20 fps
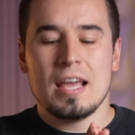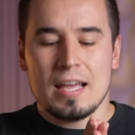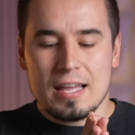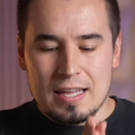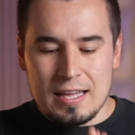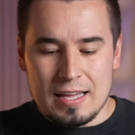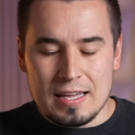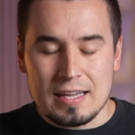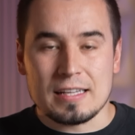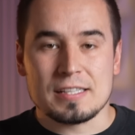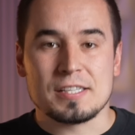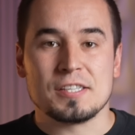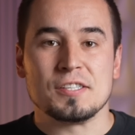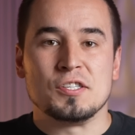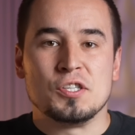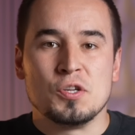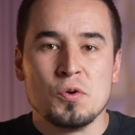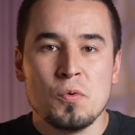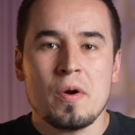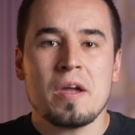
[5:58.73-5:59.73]
is
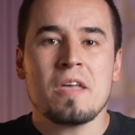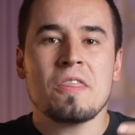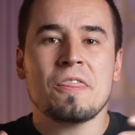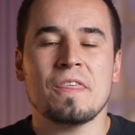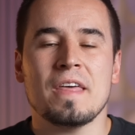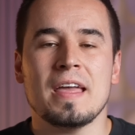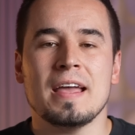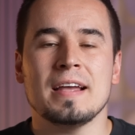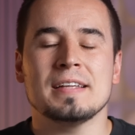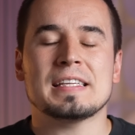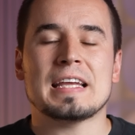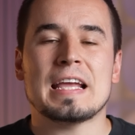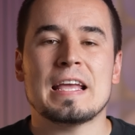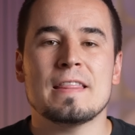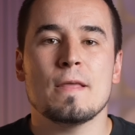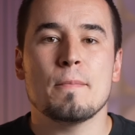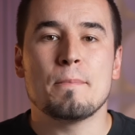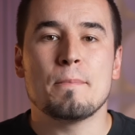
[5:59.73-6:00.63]
doing things in the